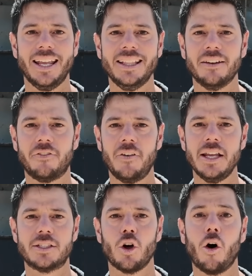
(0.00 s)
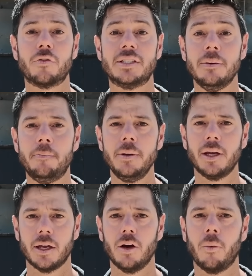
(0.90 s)
in the face of
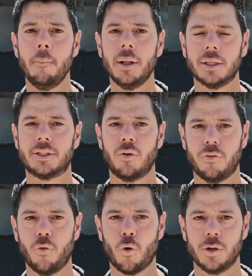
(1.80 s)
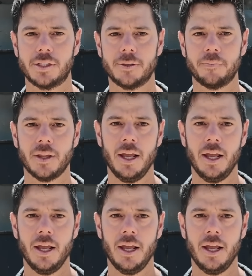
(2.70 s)
superior military force.